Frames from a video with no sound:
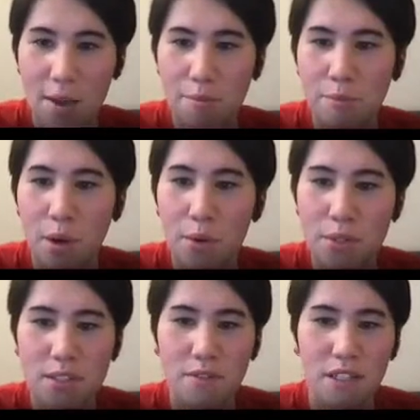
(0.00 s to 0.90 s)

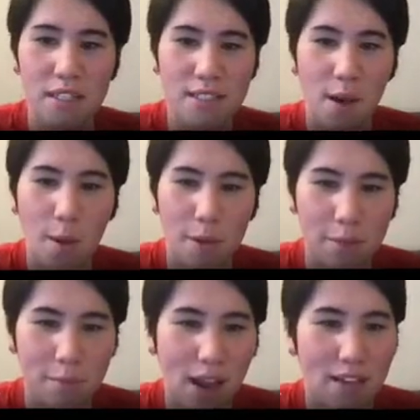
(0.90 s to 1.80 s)
most of the atomic
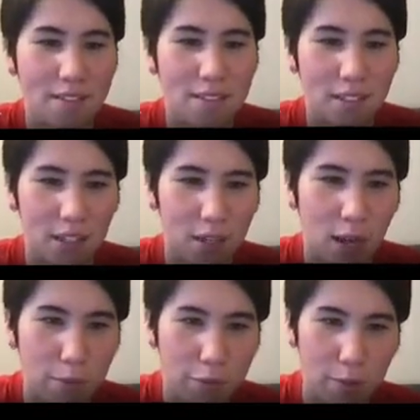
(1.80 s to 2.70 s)
mass is going to
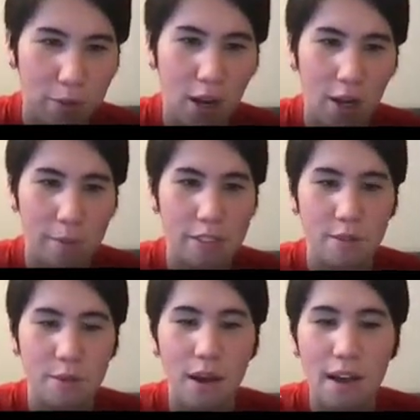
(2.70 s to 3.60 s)
come from carbon
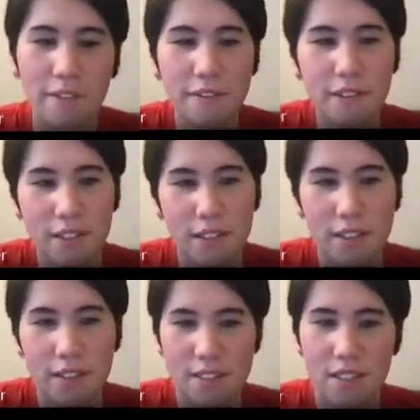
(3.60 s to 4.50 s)
12.
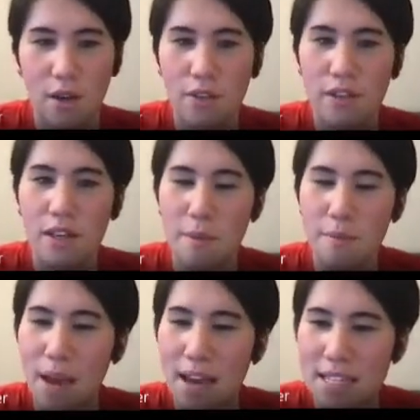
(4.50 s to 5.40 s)
So the
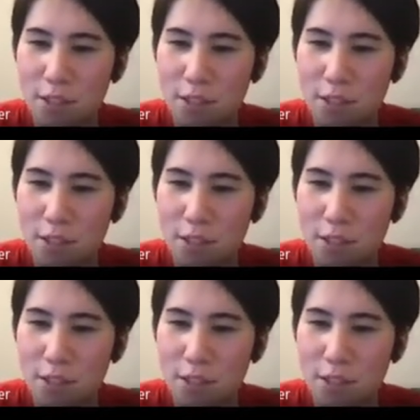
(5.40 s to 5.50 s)
mass on